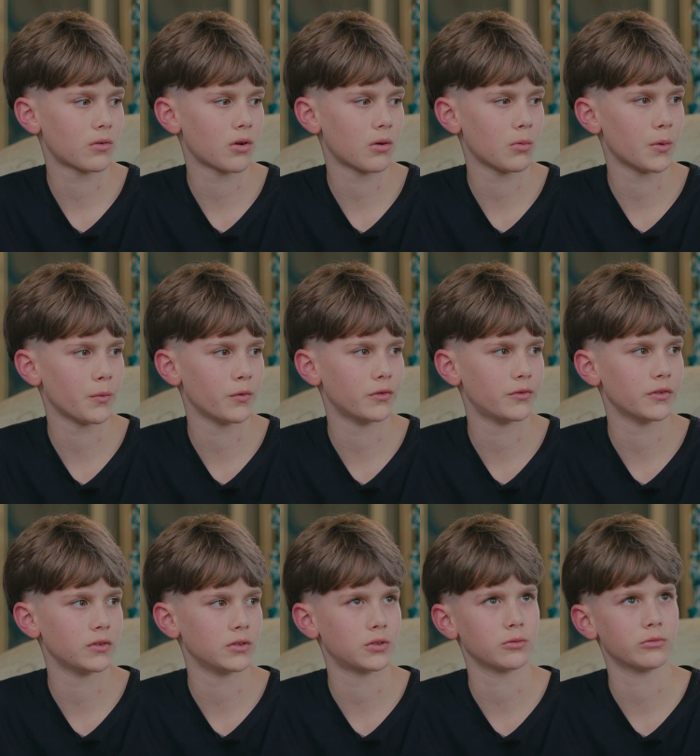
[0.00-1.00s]
come up with
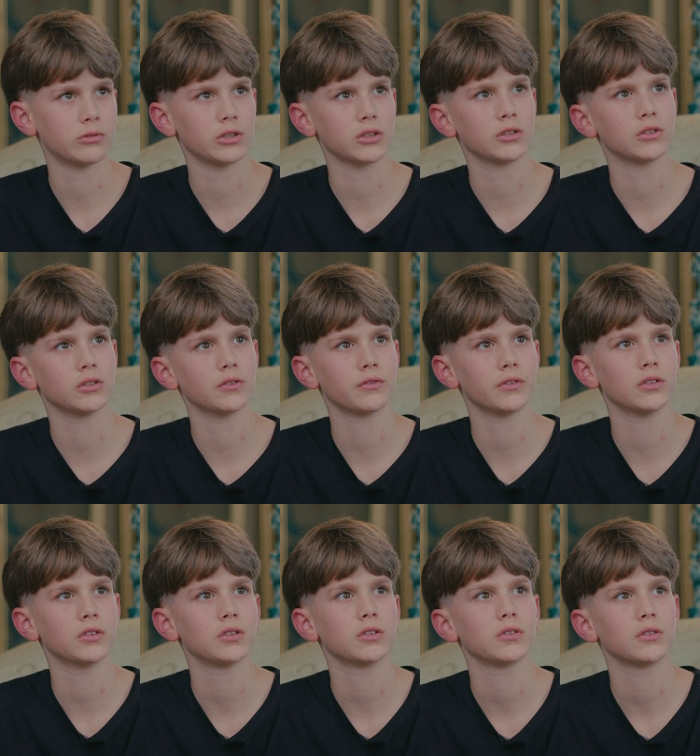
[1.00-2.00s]
inspiration of
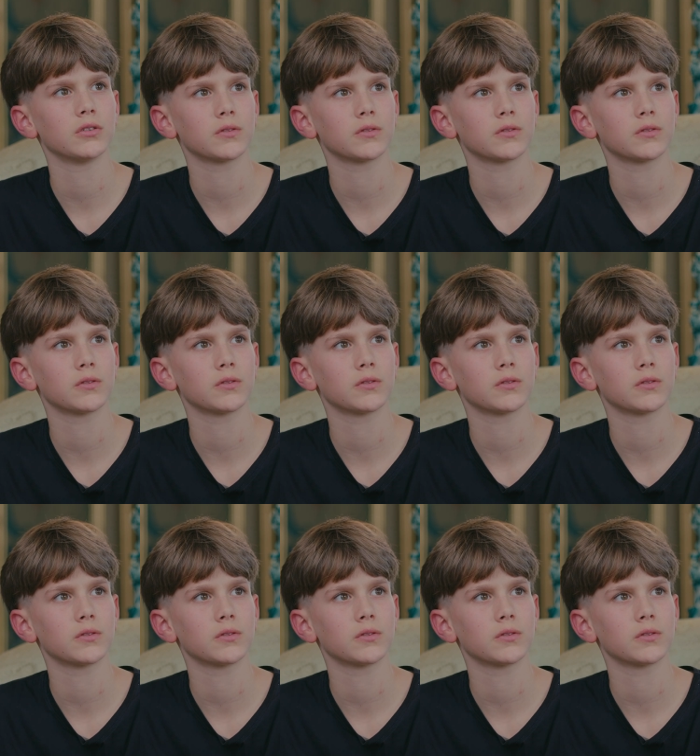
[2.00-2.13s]
his.